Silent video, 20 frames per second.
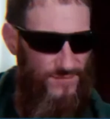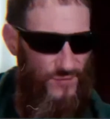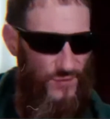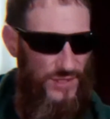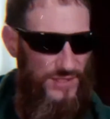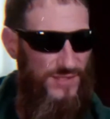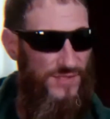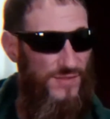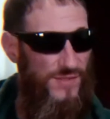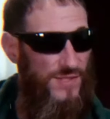
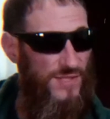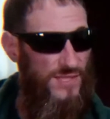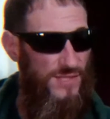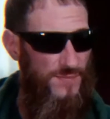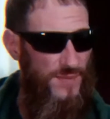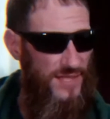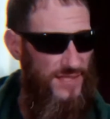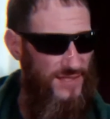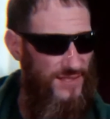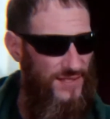Wasn't
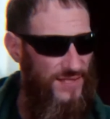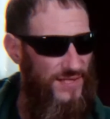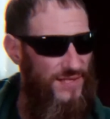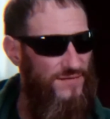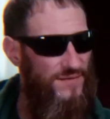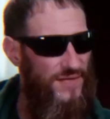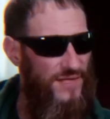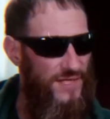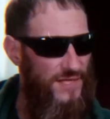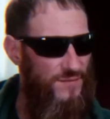expecting
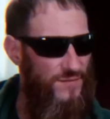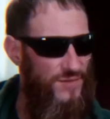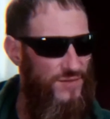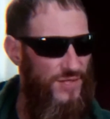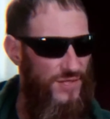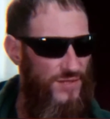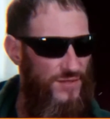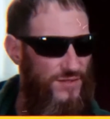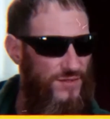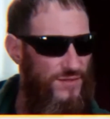anything in
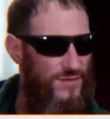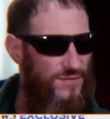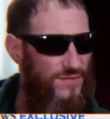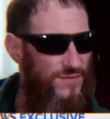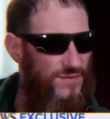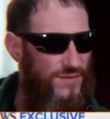return.